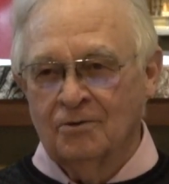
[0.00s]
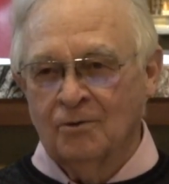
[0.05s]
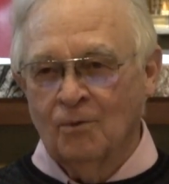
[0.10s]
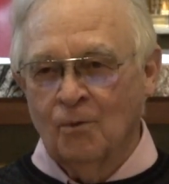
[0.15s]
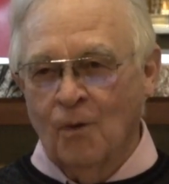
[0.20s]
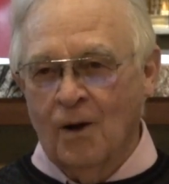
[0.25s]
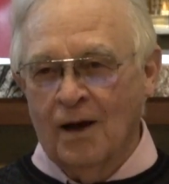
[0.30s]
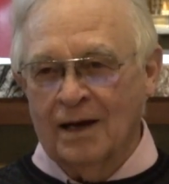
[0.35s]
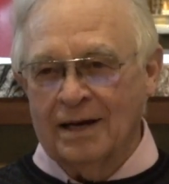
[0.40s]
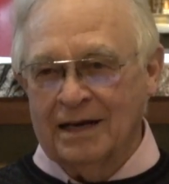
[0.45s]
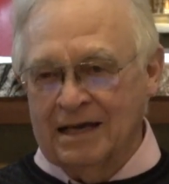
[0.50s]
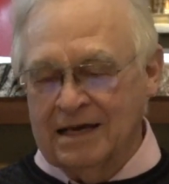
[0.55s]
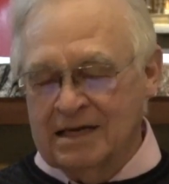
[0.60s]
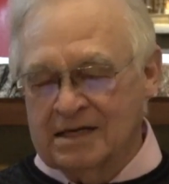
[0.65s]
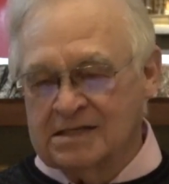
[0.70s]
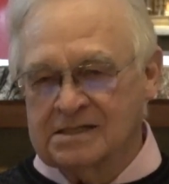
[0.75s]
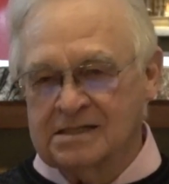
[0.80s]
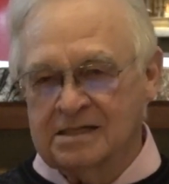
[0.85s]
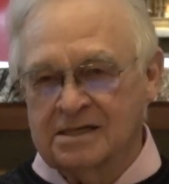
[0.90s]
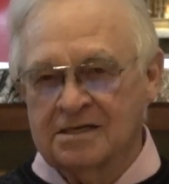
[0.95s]
What
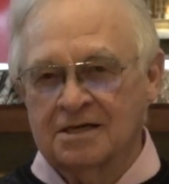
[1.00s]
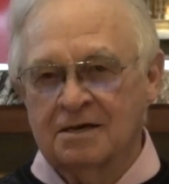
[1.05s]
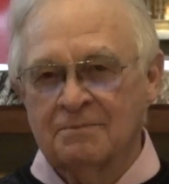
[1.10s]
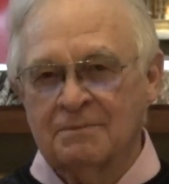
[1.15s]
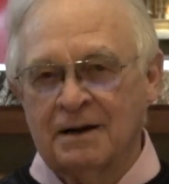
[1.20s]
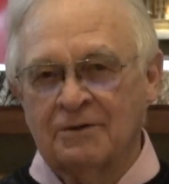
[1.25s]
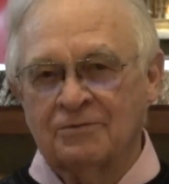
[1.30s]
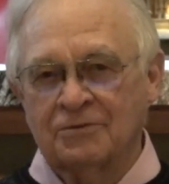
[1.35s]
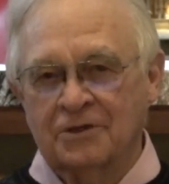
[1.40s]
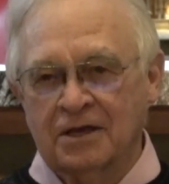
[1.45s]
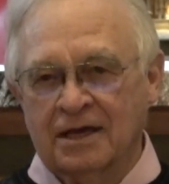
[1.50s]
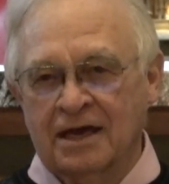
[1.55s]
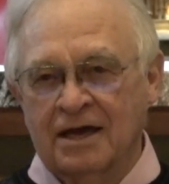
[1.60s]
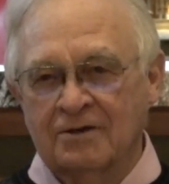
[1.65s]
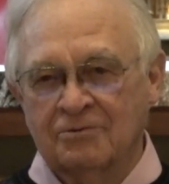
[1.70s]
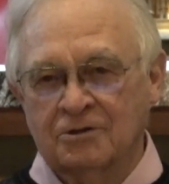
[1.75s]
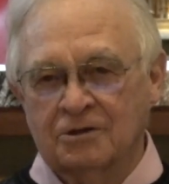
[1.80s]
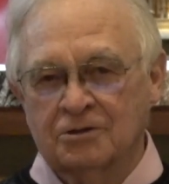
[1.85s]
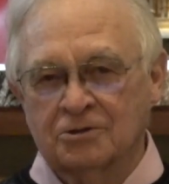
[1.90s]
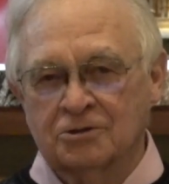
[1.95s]
is it about the
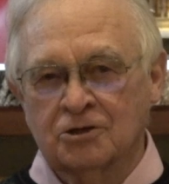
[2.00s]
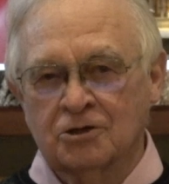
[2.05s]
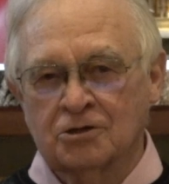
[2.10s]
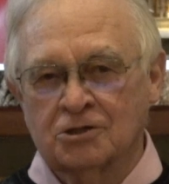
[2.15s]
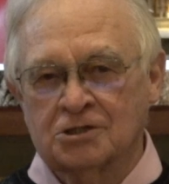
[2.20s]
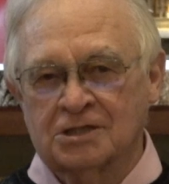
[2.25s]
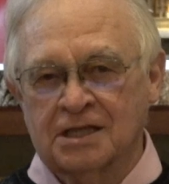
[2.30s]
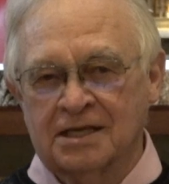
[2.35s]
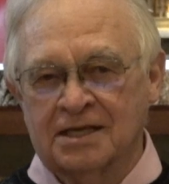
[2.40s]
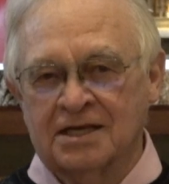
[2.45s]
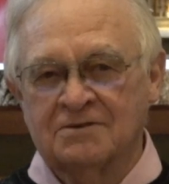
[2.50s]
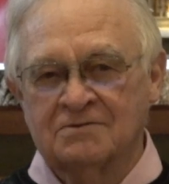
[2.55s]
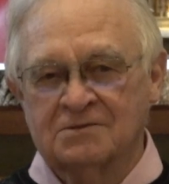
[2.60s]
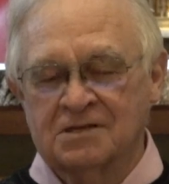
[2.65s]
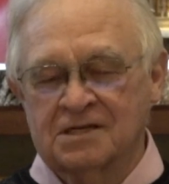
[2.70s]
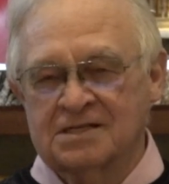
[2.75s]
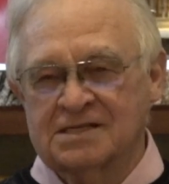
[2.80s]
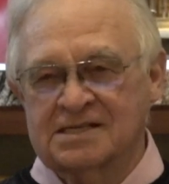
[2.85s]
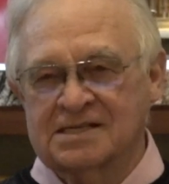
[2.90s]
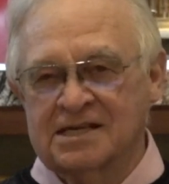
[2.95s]
Catholic Church that gives
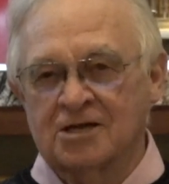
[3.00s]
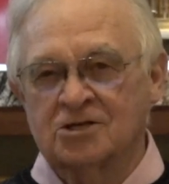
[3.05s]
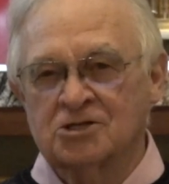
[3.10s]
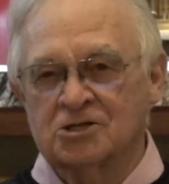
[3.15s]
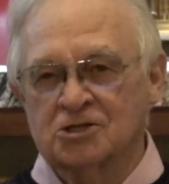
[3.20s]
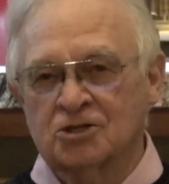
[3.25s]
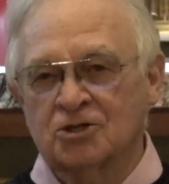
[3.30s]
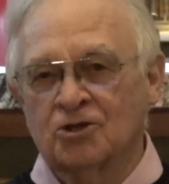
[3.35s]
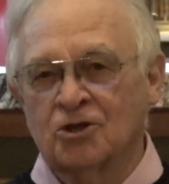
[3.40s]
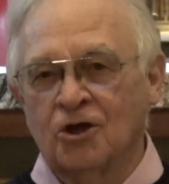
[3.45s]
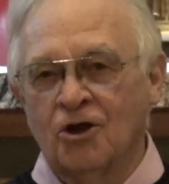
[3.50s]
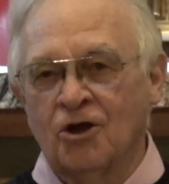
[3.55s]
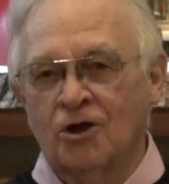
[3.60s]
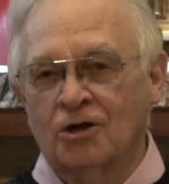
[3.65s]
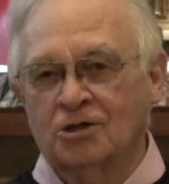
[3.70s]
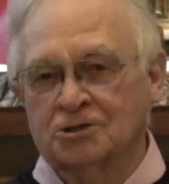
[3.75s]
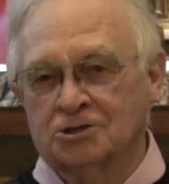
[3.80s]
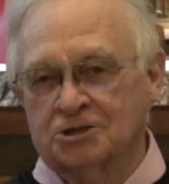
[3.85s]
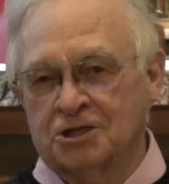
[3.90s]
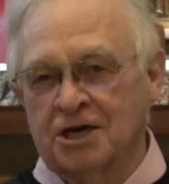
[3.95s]
it such
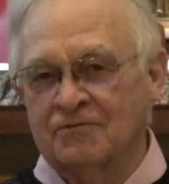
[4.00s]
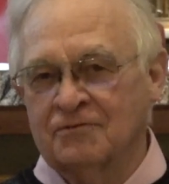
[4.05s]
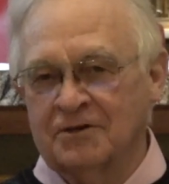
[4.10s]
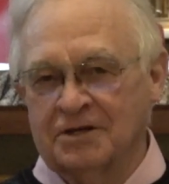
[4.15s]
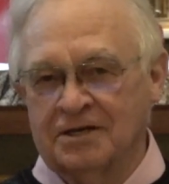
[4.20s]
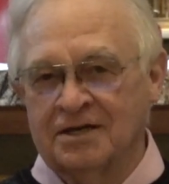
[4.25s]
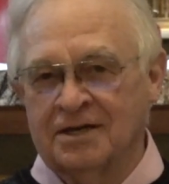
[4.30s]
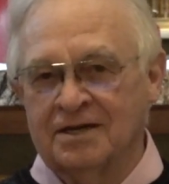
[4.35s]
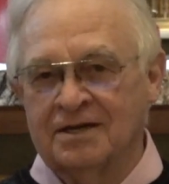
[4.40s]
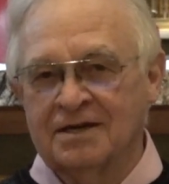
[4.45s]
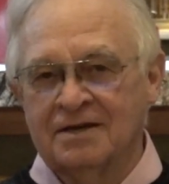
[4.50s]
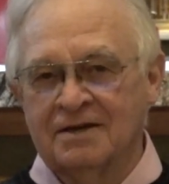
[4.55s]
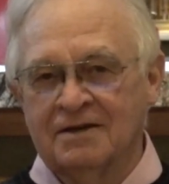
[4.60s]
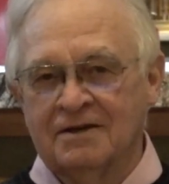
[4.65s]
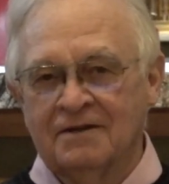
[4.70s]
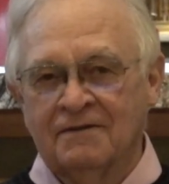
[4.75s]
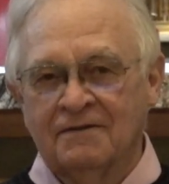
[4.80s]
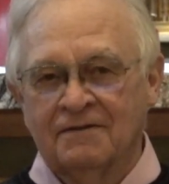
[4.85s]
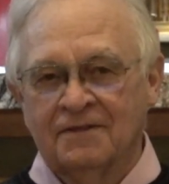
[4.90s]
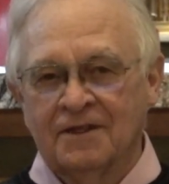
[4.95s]
longevity
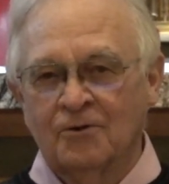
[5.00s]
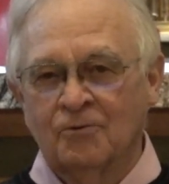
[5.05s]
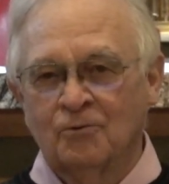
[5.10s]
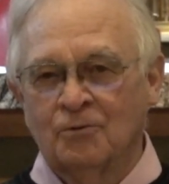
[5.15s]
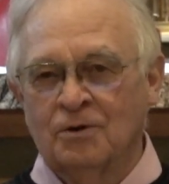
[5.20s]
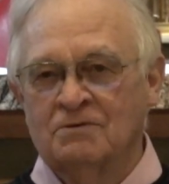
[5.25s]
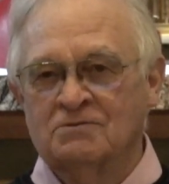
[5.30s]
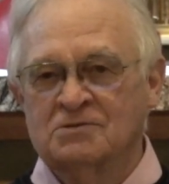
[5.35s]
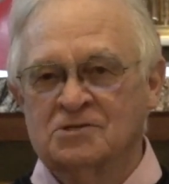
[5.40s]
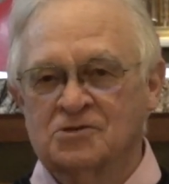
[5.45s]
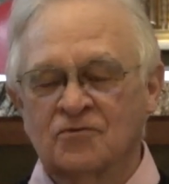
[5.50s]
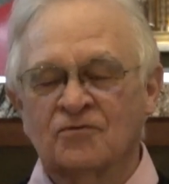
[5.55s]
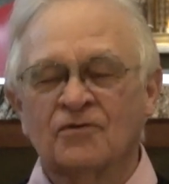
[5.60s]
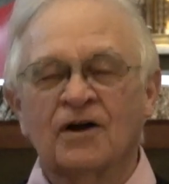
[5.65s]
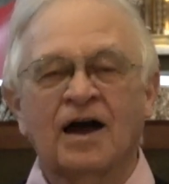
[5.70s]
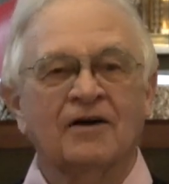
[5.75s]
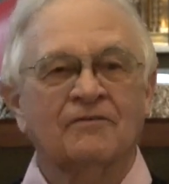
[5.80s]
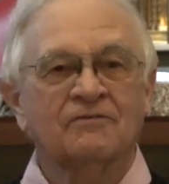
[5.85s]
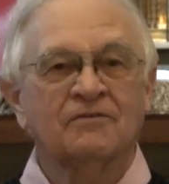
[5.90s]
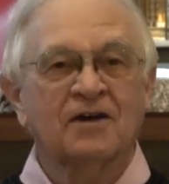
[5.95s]
that we've
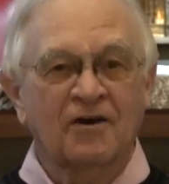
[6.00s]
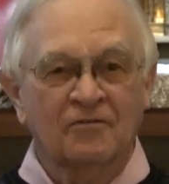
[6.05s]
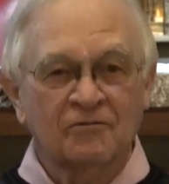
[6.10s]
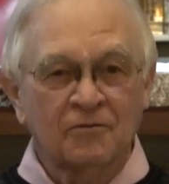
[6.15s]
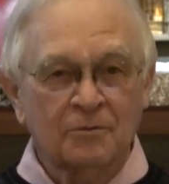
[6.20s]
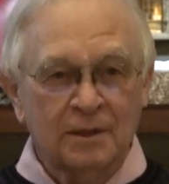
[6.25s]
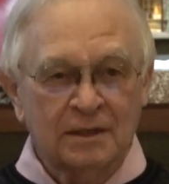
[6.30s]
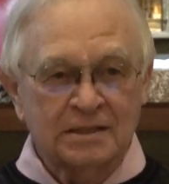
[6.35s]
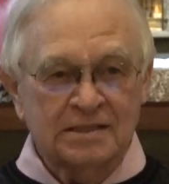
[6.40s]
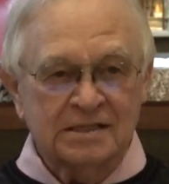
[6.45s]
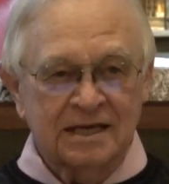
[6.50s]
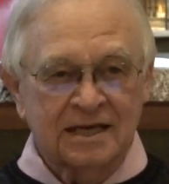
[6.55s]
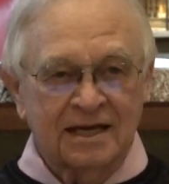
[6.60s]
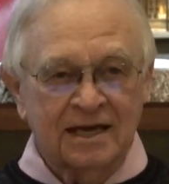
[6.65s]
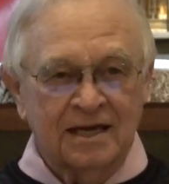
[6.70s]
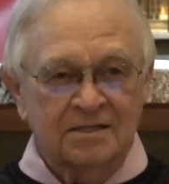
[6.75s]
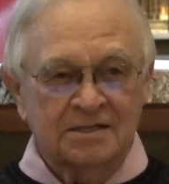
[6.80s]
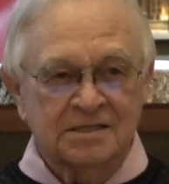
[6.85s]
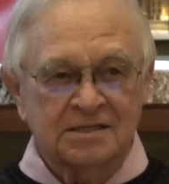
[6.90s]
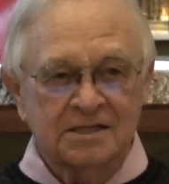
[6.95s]
survived governments
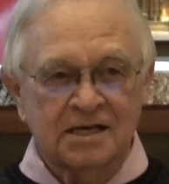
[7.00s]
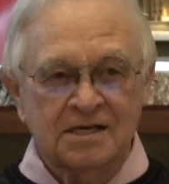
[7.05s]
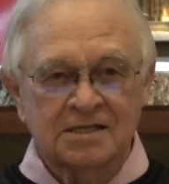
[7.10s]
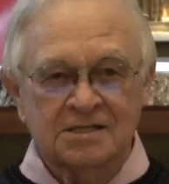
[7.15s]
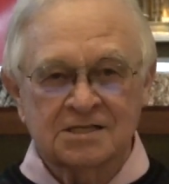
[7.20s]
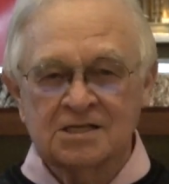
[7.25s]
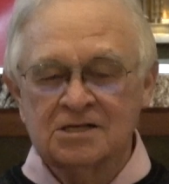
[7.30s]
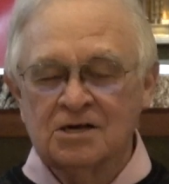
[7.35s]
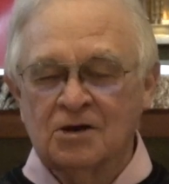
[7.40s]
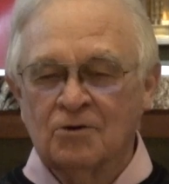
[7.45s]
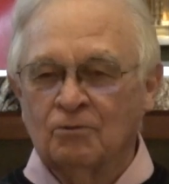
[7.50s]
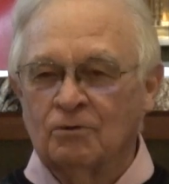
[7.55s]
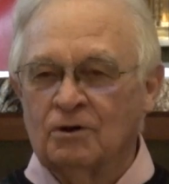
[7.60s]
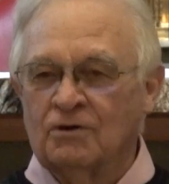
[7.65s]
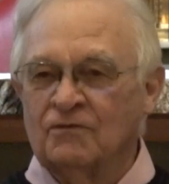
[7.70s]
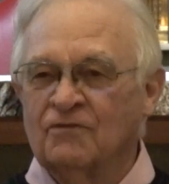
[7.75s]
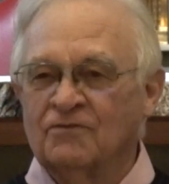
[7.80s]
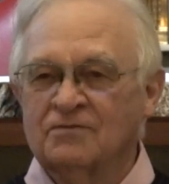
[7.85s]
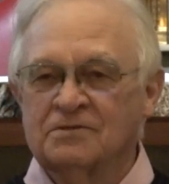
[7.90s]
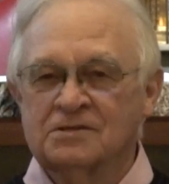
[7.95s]
against us,
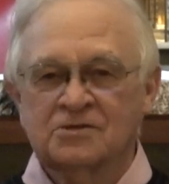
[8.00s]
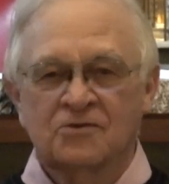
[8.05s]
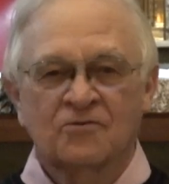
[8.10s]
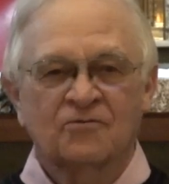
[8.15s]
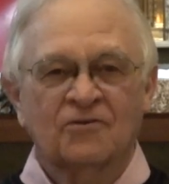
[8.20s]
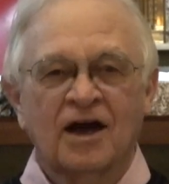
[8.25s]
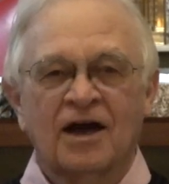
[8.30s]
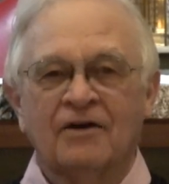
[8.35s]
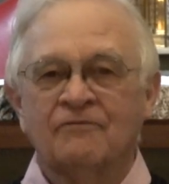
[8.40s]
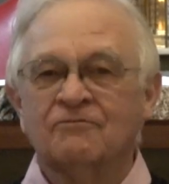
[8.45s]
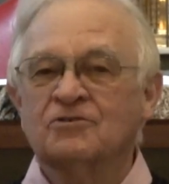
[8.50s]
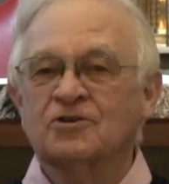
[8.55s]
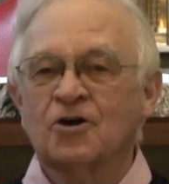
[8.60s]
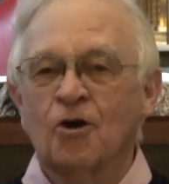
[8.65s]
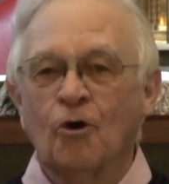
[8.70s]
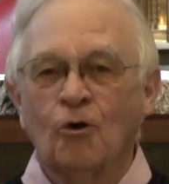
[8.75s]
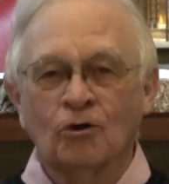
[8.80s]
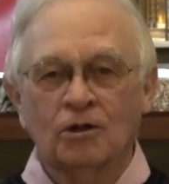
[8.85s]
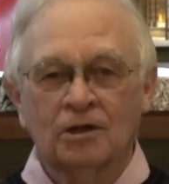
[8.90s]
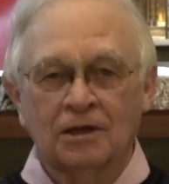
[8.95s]
we've survived
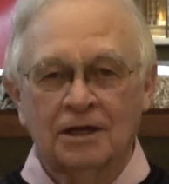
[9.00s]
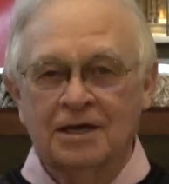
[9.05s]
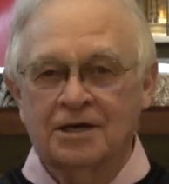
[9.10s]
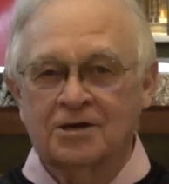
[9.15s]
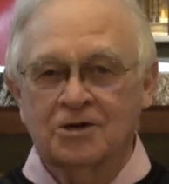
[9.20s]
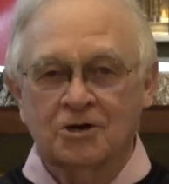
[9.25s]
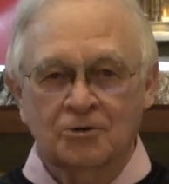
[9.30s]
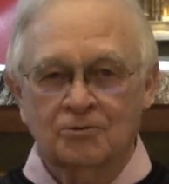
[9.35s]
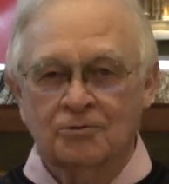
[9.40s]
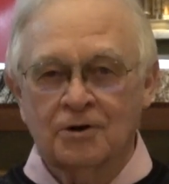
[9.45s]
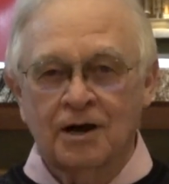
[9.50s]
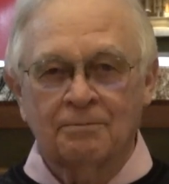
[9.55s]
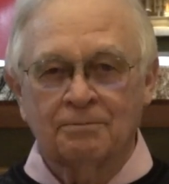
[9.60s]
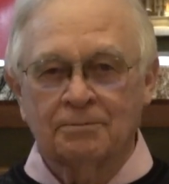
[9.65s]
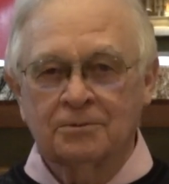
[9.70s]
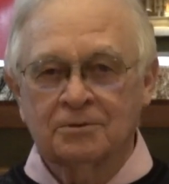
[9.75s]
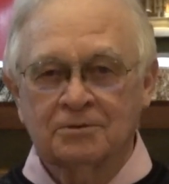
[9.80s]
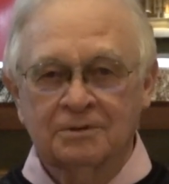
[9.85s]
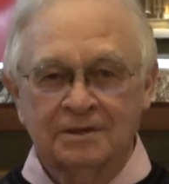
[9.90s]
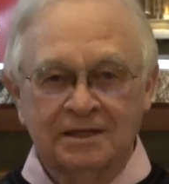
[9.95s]
totally
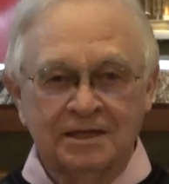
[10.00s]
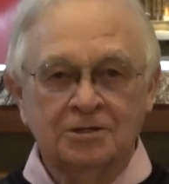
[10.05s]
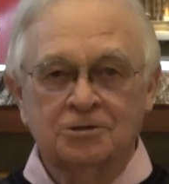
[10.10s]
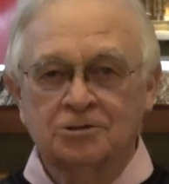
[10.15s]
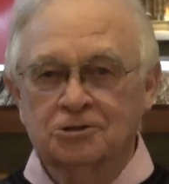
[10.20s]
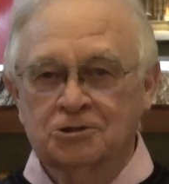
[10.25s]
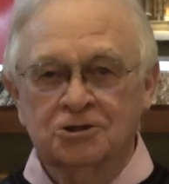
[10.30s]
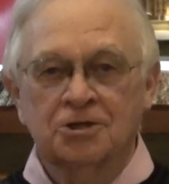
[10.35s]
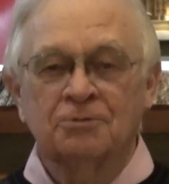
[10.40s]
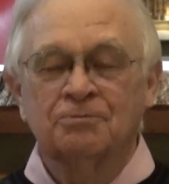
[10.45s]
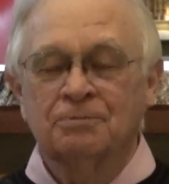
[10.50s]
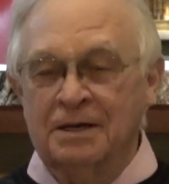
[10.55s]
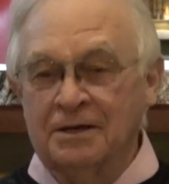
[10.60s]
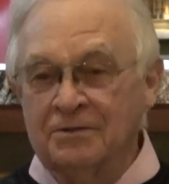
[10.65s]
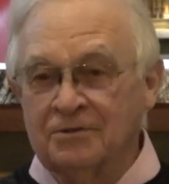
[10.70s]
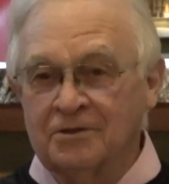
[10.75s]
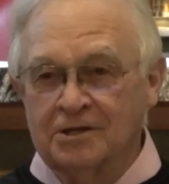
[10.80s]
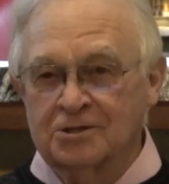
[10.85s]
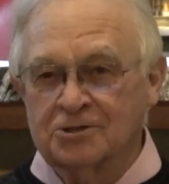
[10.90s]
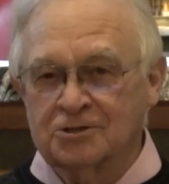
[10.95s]
corrupt leadership
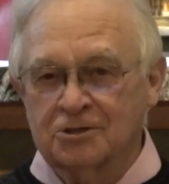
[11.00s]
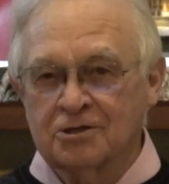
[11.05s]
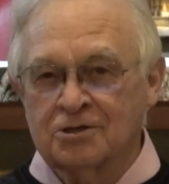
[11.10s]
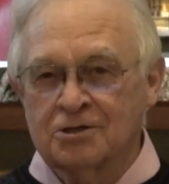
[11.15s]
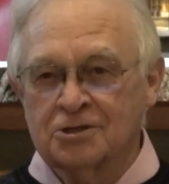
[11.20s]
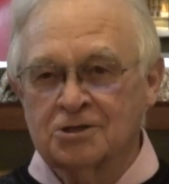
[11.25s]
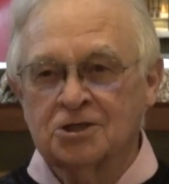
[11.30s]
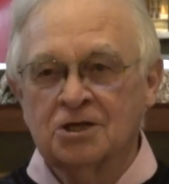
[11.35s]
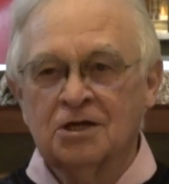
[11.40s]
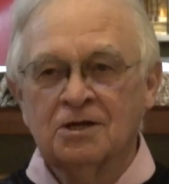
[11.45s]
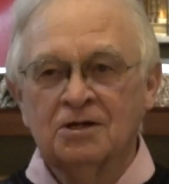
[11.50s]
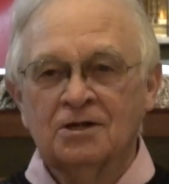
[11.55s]
in the church,